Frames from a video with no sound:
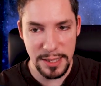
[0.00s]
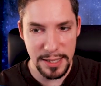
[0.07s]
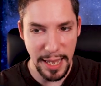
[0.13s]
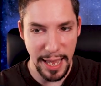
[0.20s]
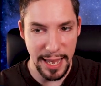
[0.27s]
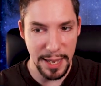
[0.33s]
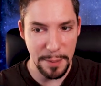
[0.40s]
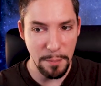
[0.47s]

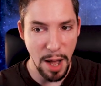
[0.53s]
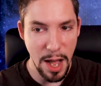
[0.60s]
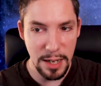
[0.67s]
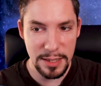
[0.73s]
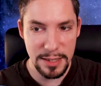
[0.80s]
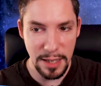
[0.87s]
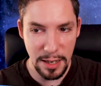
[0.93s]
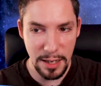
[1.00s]
say
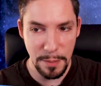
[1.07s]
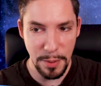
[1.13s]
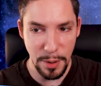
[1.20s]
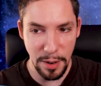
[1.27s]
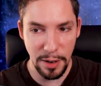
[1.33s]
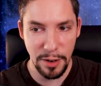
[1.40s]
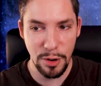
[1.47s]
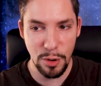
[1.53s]
Mark
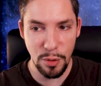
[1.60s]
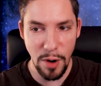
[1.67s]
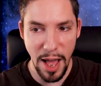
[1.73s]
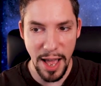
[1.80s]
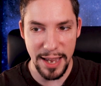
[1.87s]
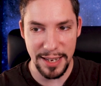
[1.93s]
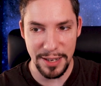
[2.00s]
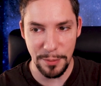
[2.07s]
Zuckerberg
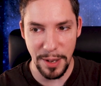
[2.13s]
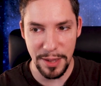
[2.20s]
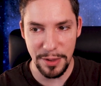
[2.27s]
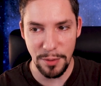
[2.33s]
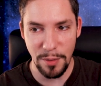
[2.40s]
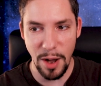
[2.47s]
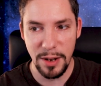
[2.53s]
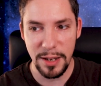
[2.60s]
cried when
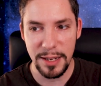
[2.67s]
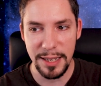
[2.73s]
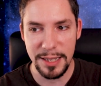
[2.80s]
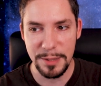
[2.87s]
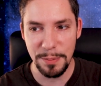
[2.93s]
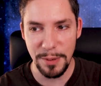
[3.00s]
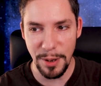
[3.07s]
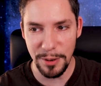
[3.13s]
the rocket
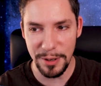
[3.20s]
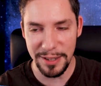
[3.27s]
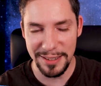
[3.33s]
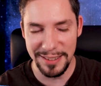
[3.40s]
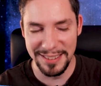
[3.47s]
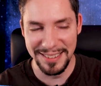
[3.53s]
exploded.